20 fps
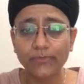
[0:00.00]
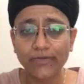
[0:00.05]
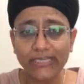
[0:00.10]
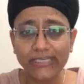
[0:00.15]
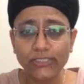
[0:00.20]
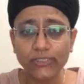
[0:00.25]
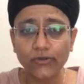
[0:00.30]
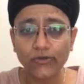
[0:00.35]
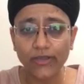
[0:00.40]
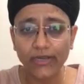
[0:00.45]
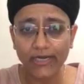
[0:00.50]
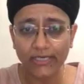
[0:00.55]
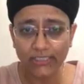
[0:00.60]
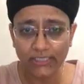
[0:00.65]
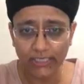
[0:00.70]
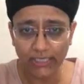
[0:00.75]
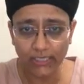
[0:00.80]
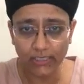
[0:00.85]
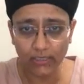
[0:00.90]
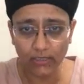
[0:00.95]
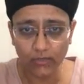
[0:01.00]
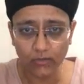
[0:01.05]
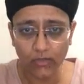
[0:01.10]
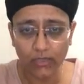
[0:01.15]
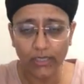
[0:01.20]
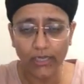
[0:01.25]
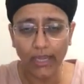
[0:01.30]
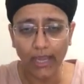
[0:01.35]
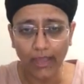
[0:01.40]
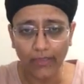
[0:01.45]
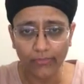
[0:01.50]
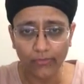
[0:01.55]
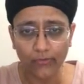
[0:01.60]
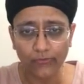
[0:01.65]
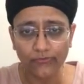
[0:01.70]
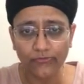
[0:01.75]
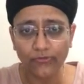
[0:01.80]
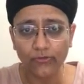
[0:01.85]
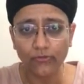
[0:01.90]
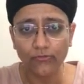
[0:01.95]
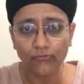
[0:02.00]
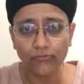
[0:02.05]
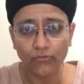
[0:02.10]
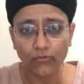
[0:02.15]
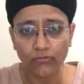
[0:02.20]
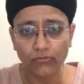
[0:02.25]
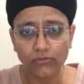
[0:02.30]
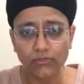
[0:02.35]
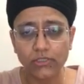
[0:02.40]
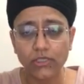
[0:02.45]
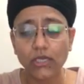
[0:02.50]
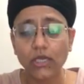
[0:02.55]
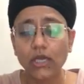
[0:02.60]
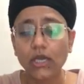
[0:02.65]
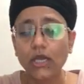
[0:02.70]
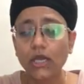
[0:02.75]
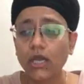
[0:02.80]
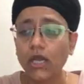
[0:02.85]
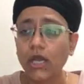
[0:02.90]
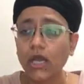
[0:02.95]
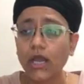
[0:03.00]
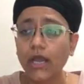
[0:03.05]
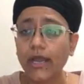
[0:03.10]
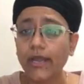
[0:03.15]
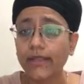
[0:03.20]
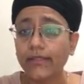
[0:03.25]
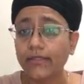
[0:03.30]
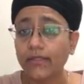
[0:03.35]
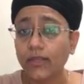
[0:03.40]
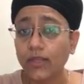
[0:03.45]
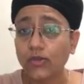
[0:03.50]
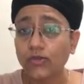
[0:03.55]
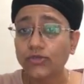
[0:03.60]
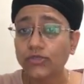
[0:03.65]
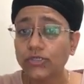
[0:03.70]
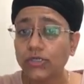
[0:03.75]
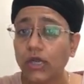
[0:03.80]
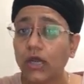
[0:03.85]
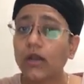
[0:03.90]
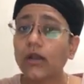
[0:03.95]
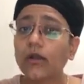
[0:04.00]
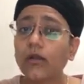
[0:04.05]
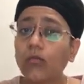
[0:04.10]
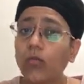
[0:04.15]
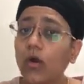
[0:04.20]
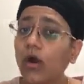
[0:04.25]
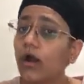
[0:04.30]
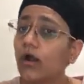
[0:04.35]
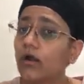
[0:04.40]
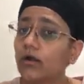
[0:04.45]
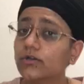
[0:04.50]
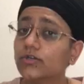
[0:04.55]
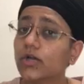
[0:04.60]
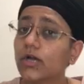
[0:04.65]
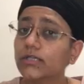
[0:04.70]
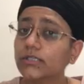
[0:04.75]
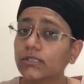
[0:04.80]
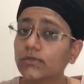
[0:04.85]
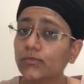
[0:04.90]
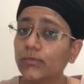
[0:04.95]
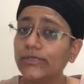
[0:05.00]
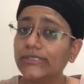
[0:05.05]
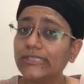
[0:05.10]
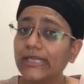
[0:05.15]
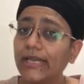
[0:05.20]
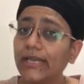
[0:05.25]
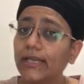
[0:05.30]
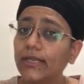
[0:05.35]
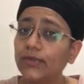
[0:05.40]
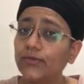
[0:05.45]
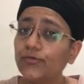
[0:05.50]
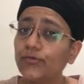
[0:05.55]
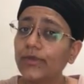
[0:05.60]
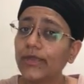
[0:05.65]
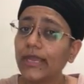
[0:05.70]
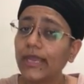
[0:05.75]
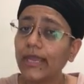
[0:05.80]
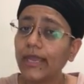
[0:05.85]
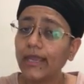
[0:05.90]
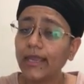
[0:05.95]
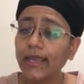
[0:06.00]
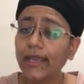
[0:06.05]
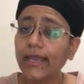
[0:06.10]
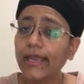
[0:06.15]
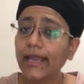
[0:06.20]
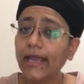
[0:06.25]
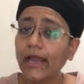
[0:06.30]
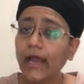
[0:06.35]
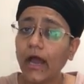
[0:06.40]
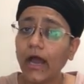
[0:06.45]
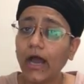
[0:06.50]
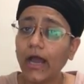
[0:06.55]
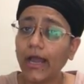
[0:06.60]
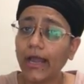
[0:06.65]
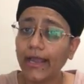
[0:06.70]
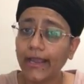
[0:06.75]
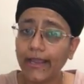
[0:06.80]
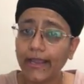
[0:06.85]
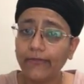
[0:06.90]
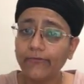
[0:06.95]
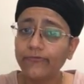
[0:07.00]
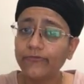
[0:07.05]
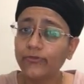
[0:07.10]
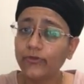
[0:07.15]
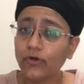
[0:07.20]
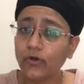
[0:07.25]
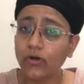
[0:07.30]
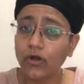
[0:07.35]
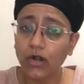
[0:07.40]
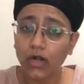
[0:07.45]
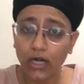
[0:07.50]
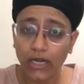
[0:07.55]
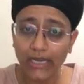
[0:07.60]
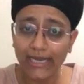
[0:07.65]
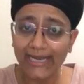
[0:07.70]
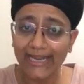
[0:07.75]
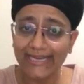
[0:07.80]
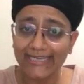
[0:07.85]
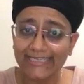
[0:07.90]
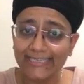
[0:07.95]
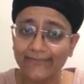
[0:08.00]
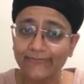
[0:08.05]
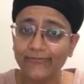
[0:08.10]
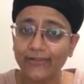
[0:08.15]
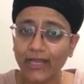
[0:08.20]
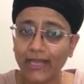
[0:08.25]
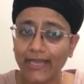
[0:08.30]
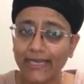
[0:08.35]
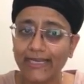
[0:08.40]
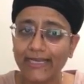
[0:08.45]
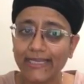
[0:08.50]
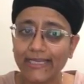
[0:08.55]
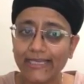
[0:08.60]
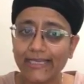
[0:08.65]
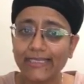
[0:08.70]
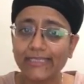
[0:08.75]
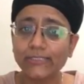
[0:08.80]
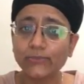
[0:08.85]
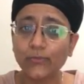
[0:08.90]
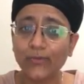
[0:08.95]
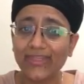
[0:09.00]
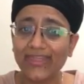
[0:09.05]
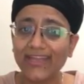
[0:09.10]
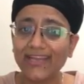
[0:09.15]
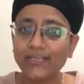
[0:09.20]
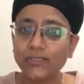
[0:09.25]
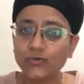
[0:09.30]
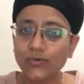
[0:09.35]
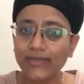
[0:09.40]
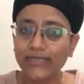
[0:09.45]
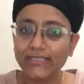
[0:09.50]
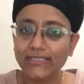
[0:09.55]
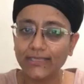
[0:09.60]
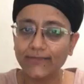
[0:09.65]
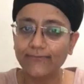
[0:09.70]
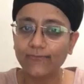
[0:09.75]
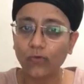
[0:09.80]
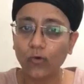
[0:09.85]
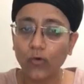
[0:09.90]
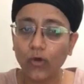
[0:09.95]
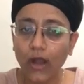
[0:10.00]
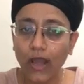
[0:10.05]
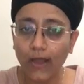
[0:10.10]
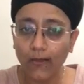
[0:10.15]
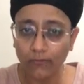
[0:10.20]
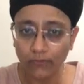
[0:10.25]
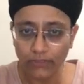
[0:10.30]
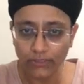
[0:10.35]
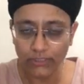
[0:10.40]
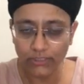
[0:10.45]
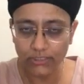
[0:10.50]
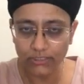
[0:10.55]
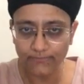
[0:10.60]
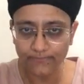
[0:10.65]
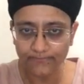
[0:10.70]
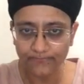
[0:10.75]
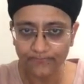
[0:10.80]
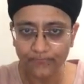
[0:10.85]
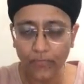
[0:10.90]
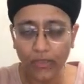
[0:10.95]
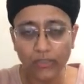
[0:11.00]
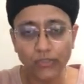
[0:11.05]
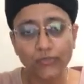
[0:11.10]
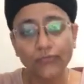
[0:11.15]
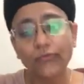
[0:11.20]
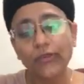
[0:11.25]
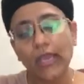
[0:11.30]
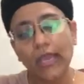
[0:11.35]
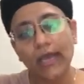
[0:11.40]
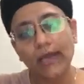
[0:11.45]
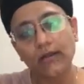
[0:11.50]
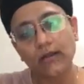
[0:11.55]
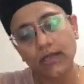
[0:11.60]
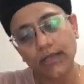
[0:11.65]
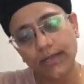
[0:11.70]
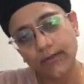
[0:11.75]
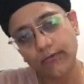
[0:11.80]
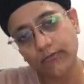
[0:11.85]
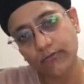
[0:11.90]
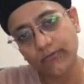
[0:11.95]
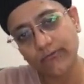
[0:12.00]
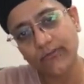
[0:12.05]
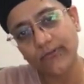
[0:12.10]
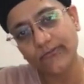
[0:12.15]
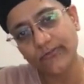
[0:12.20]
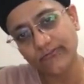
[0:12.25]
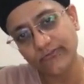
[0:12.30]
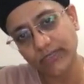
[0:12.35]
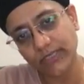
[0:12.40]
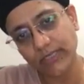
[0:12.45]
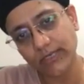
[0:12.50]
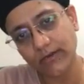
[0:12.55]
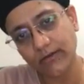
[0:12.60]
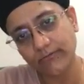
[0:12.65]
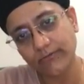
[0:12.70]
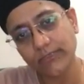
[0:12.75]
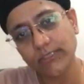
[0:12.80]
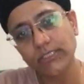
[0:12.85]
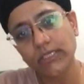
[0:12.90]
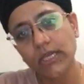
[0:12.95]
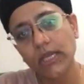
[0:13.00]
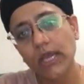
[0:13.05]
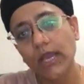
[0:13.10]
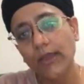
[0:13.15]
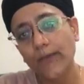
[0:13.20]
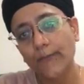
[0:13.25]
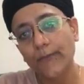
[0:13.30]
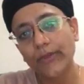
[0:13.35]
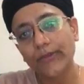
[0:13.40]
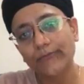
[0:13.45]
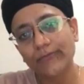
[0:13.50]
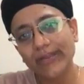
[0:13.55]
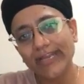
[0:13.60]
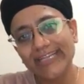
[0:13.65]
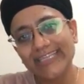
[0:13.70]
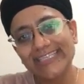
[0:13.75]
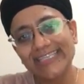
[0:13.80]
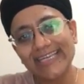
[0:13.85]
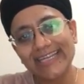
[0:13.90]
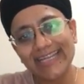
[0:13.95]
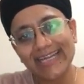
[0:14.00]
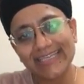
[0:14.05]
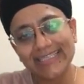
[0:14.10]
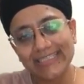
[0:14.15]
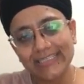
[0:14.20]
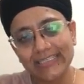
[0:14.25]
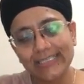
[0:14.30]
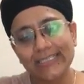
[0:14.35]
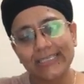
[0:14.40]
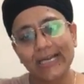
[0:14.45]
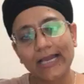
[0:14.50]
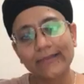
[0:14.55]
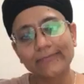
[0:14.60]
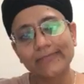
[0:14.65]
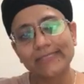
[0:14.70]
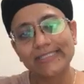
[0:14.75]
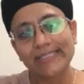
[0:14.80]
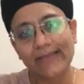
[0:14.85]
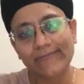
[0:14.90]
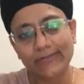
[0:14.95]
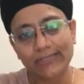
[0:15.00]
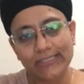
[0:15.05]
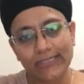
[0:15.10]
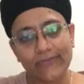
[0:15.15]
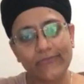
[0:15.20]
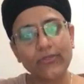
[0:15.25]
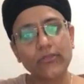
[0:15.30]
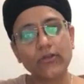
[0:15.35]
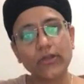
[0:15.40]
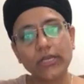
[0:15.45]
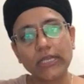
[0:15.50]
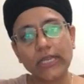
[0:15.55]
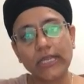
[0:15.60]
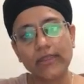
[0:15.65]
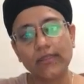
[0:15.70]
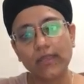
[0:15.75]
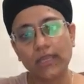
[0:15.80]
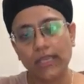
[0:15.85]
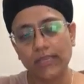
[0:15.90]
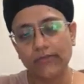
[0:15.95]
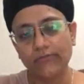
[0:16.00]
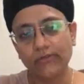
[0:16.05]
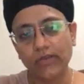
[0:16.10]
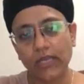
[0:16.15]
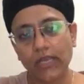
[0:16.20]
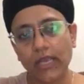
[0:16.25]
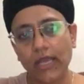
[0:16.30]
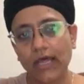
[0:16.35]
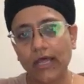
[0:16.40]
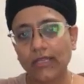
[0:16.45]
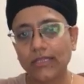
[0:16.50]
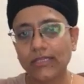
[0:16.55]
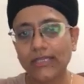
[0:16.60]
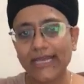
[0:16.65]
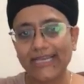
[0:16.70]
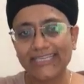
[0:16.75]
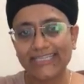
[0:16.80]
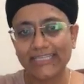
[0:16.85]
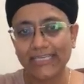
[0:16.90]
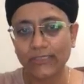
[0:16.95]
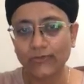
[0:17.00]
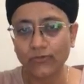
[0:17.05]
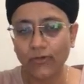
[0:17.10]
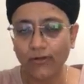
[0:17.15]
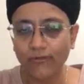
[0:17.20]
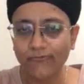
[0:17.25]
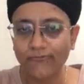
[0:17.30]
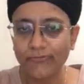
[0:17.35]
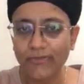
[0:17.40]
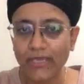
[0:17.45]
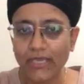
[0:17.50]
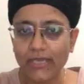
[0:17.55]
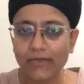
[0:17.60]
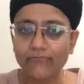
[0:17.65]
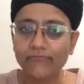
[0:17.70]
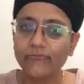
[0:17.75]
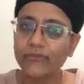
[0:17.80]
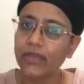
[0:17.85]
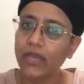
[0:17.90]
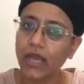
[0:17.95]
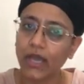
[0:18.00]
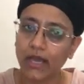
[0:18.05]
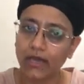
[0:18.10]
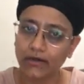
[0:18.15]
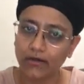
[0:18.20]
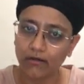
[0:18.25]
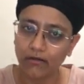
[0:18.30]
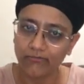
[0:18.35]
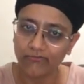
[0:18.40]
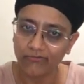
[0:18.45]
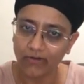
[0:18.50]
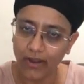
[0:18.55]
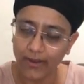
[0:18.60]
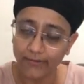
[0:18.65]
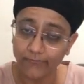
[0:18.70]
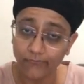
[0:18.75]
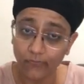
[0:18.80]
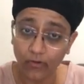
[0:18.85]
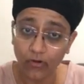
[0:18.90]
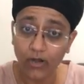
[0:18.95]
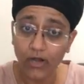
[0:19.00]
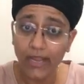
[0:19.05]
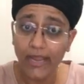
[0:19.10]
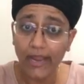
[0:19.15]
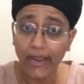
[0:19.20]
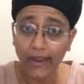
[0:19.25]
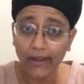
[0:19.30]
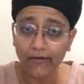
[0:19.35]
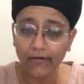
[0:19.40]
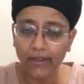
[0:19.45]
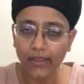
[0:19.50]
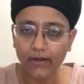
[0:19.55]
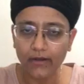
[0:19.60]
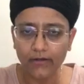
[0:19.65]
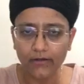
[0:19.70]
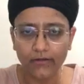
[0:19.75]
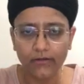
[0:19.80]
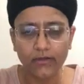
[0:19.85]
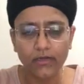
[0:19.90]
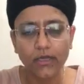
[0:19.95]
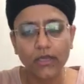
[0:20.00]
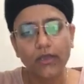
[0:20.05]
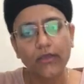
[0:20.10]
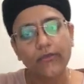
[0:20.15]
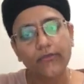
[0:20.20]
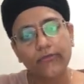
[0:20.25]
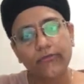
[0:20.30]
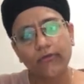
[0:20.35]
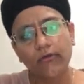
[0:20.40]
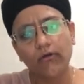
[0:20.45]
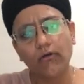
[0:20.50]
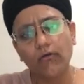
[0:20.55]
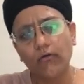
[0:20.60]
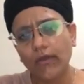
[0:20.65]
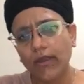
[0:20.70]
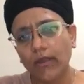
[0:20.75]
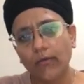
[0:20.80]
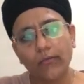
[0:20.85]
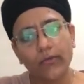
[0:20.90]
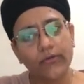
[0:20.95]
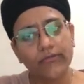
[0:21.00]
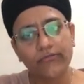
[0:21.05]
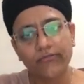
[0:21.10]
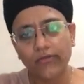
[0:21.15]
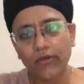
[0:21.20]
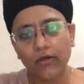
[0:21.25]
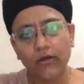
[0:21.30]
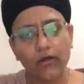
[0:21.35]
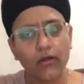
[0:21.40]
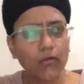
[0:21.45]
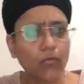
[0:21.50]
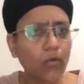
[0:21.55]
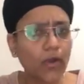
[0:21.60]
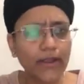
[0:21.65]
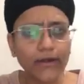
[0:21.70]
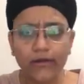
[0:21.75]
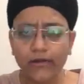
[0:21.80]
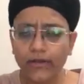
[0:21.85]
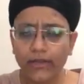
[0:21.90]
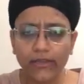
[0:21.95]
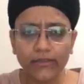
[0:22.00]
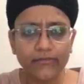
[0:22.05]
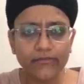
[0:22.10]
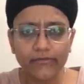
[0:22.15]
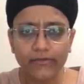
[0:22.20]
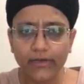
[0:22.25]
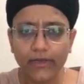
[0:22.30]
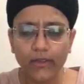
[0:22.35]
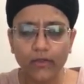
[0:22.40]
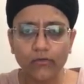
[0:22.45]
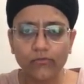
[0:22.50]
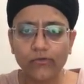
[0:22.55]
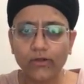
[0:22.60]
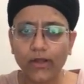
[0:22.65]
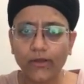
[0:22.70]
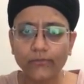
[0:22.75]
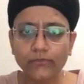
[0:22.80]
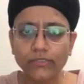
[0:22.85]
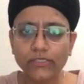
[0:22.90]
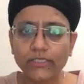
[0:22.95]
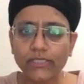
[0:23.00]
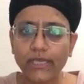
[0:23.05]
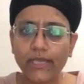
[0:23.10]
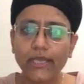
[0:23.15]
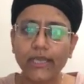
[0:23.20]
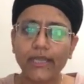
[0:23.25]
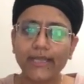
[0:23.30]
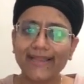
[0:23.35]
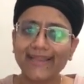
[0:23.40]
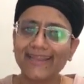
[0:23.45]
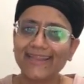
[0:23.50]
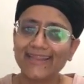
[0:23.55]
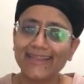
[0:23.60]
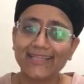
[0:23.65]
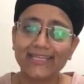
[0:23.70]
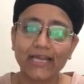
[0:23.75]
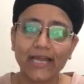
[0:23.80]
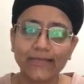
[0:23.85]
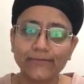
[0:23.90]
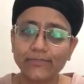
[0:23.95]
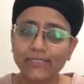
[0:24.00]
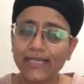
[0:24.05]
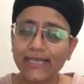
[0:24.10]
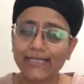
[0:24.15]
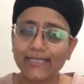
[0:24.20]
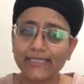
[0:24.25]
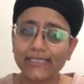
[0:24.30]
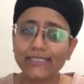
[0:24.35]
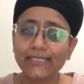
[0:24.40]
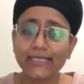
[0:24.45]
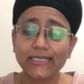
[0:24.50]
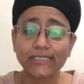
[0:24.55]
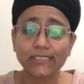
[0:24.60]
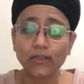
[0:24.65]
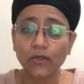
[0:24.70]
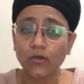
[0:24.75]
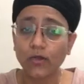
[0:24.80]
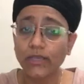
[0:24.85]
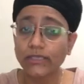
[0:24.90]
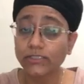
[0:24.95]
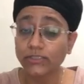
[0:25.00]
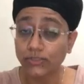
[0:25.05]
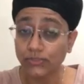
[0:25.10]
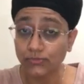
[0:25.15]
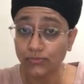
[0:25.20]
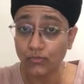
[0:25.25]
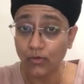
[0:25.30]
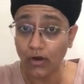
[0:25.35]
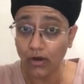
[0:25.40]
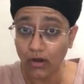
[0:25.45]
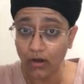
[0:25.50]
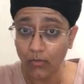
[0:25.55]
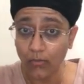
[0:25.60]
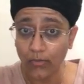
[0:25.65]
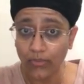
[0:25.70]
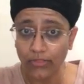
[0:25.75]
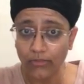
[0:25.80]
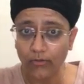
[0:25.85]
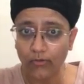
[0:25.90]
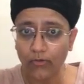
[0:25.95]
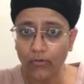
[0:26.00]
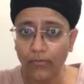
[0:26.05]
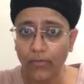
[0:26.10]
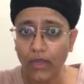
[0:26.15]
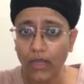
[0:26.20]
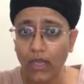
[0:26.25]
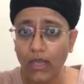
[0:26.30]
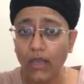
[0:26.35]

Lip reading: please go ahead and take a look at those new rules. You do not require a transit visa in UK if your connecting flight is within 24 hours. So we had a layover for 15 hours. We reached London time 7:30 in the evening, and next day 12 p.m. we had our flight for Air Canada. So it was quite a decent layover, I would say, in times like this. And as long as you are with the group,